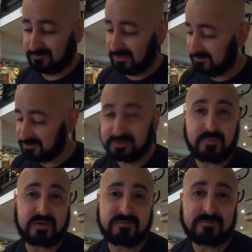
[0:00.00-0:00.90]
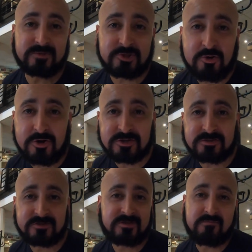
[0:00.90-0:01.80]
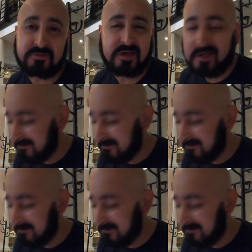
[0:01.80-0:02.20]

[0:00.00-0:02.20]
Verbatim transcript: I was expecting some sauce or something.